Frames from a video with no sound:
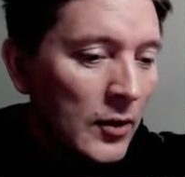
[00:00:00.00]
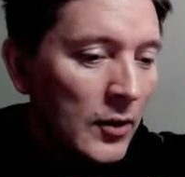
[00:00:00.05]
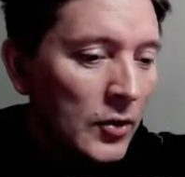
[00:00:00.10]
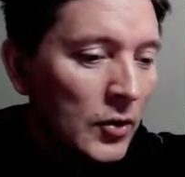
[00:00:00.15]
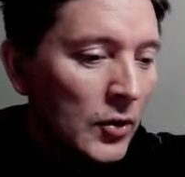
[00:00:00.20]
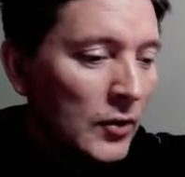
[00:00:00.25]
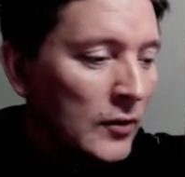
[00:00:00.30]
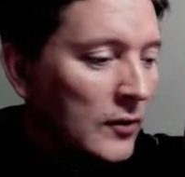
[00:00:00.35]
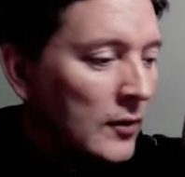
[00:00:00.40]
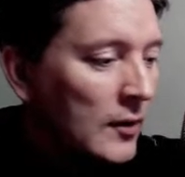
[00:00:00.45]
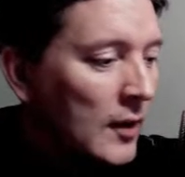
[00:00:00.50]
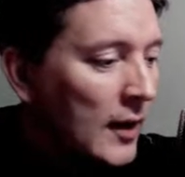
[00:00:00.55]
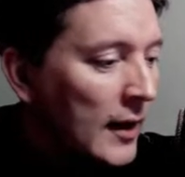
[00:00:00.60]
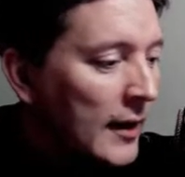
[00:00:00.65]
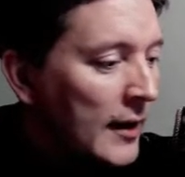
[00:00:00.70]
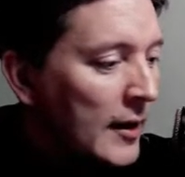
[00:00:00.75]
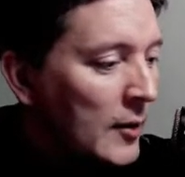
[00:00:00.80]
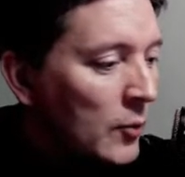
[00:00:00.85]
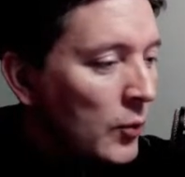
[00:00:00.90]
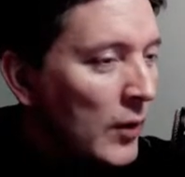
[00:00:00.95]
Good.
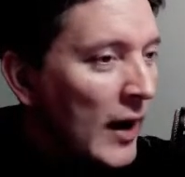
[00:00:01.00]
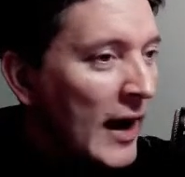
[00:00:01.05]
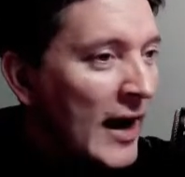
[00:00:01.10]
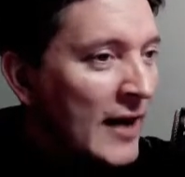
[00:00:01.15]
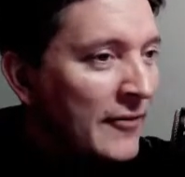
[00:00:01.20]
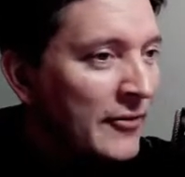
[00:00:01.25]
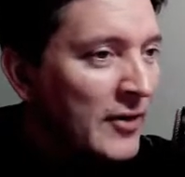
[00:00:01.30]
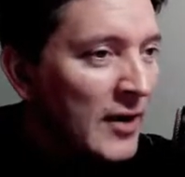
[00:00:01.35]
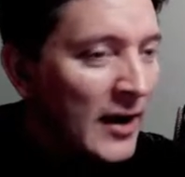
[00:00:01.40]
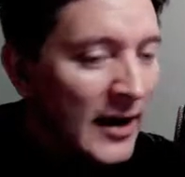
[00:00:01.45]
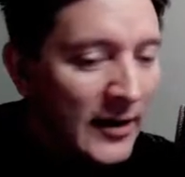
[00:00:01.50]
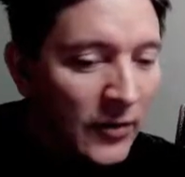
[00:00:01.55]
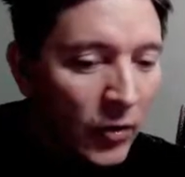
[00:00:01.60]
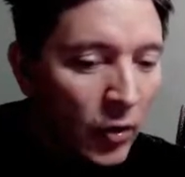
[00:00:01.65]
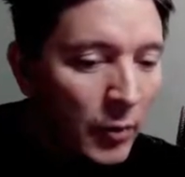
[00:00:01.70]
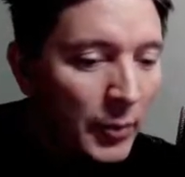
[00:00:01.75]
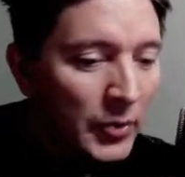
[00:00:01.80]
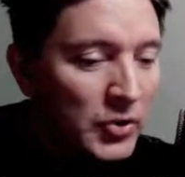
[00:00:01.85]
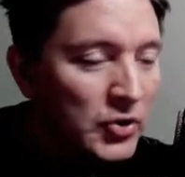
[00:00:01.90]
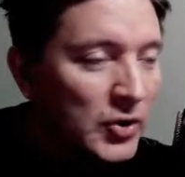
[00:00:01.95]
We haven't had an
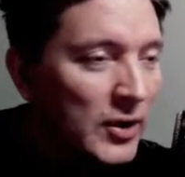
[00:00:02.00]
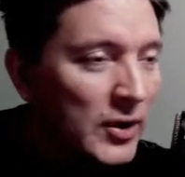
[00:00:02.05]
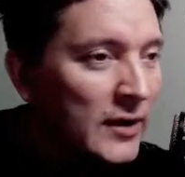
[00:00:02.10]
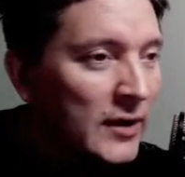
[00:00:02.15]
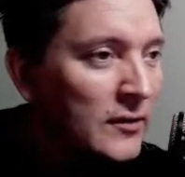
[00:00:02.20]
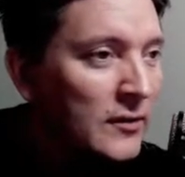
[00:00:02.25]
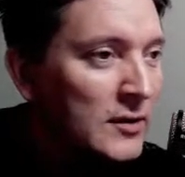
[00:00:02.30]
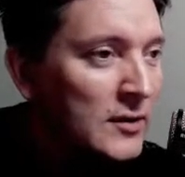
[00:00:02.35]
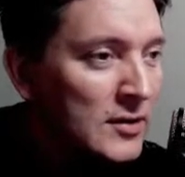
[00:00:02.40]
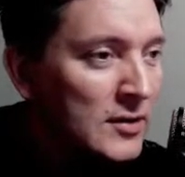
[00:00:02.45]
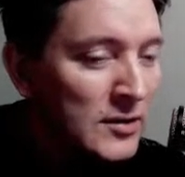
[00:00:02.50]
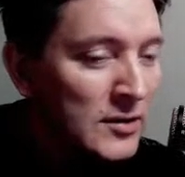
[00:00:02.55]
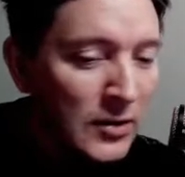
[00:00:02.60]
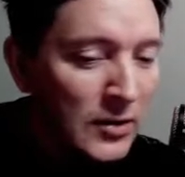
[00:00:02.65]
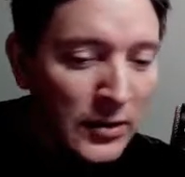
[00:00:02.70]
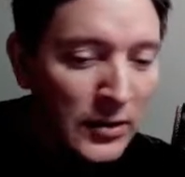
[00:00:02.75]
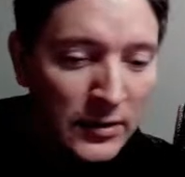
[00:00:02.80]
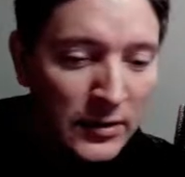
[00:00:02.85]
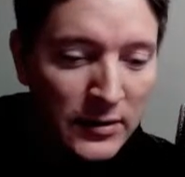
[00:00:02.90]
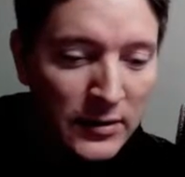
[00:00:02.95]
opportunity to
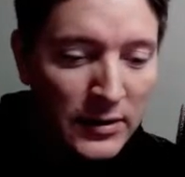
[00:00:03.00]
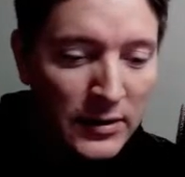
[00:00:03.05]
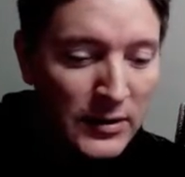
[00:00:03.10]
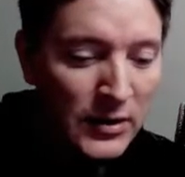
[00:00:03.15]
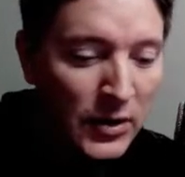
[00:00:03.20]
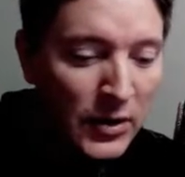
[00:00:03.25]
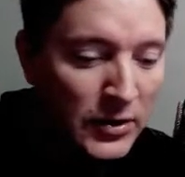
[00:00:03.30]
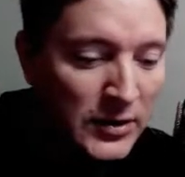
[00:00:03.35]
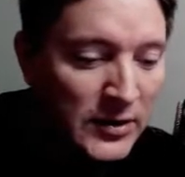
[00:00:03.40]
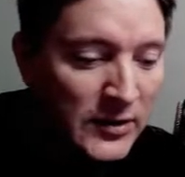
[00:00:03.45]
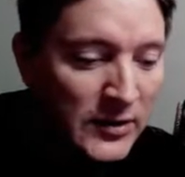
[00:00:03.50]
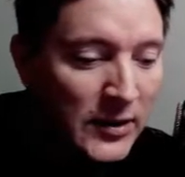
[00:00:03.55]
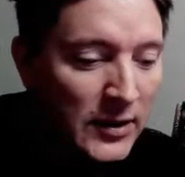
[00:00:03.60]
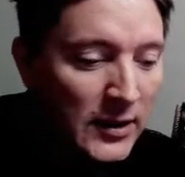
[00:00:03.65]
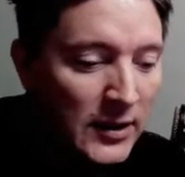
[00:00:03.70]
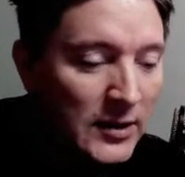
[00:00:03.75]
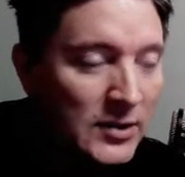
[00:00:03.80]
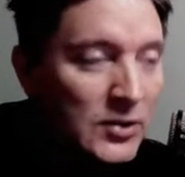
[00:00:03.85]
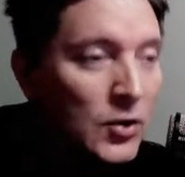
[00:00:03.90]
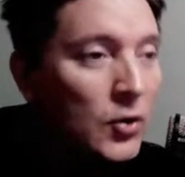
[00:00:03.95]
discuss the
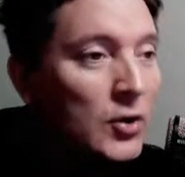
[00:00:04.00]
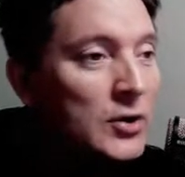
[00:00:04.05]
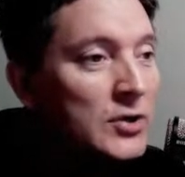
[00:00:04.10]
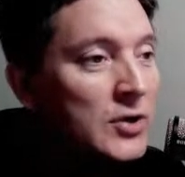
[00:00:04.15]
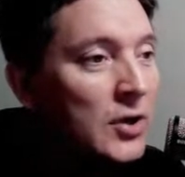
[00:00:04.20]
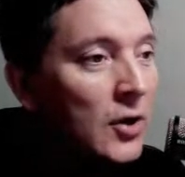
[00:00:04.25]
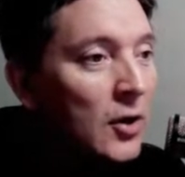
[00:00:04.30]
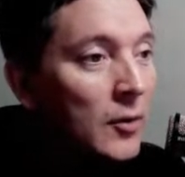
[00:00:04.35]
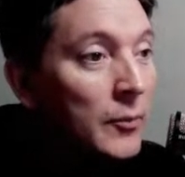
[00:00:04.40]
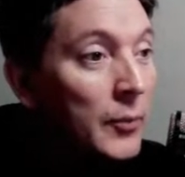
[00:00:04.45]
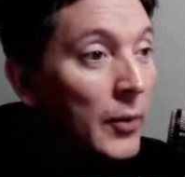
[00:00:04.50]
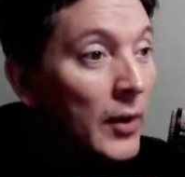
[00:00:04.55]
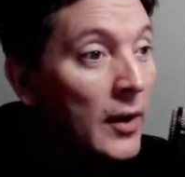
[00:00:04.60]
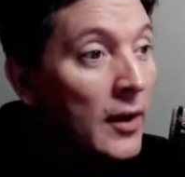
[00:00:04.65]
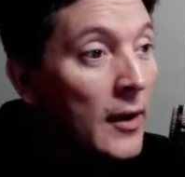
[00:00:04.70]
Scottish Cup